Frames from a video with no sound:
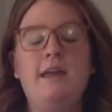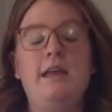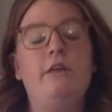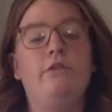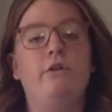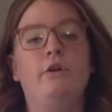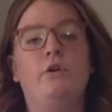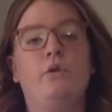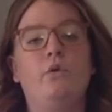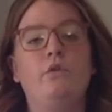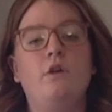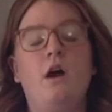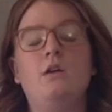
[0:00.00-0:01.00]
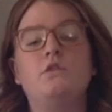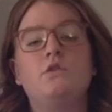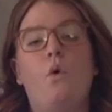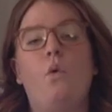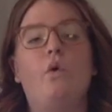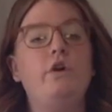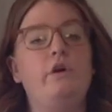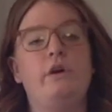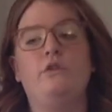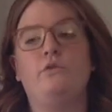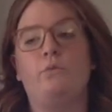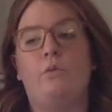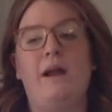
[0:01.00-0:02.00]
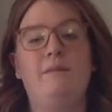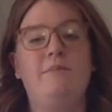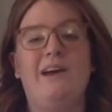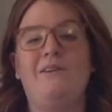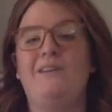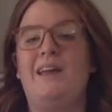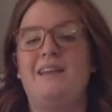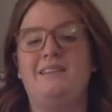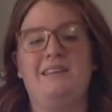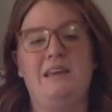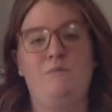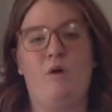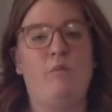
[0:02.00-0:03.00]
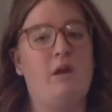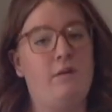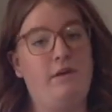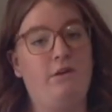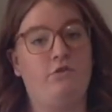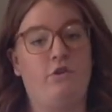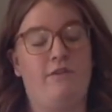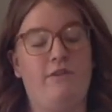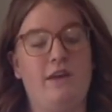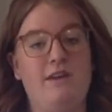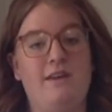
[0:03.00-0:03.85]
either in Google Docs, or you can just write them down and email me a picture of it.